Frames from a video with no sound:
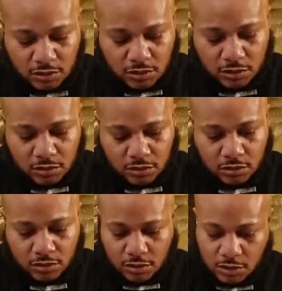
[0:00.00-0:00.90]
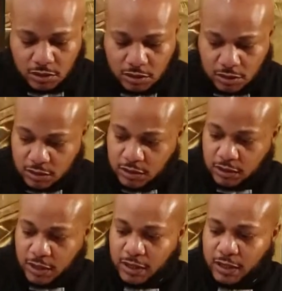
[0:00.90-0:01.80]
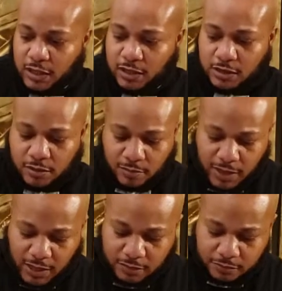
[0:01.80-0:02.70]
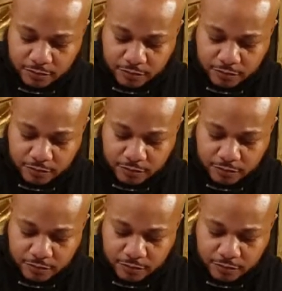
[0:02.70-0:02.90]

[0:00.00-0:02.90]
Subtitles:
Let's keep that down in the bottom.